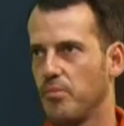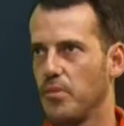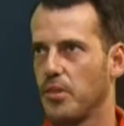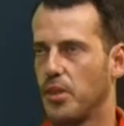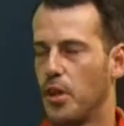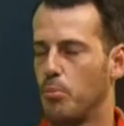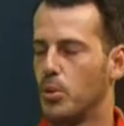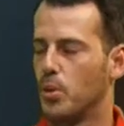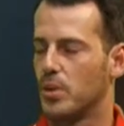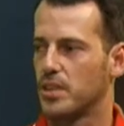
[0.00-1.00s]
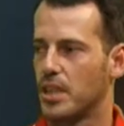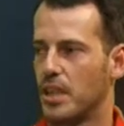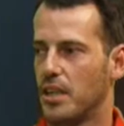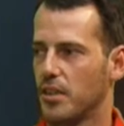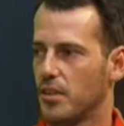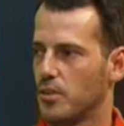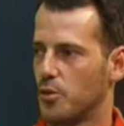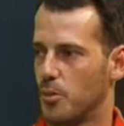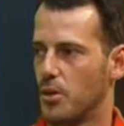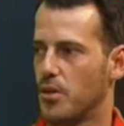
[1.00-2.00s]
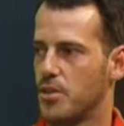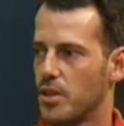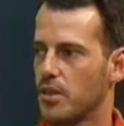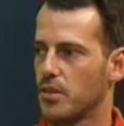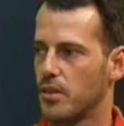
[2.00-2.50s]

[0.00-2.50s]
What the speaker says: a poor start to a project. So.